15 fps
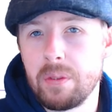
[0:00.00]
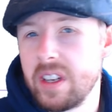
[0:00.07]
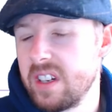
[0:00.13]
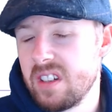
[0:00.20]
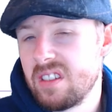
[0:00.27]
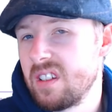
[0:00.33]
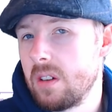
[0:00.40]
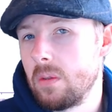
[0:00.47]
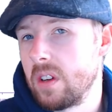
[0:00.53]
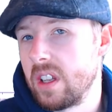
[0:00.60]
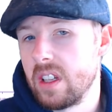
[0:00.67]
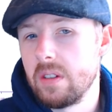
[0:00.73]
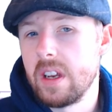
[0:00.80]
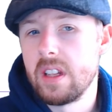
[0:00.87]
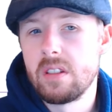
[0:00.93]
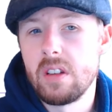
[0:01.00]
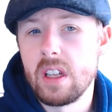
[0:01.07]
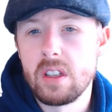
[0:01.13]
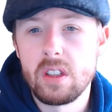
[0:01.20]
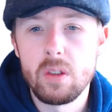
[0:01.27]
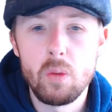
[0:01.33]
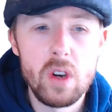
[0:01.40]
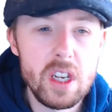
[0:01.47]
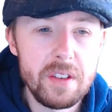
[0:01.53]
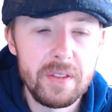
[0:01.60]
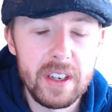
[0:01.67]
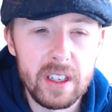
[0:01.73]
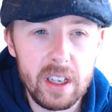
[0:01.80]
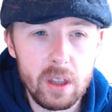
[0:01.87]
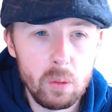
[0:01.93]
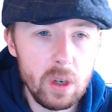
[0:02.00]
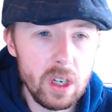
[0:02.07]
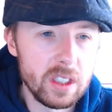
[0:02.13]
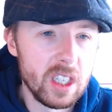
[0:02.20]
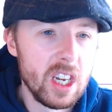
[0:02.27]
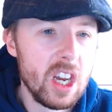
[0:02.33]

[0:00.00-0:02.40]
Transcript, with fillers: You just don't want to do it. It's, it's the worst feeling in the world.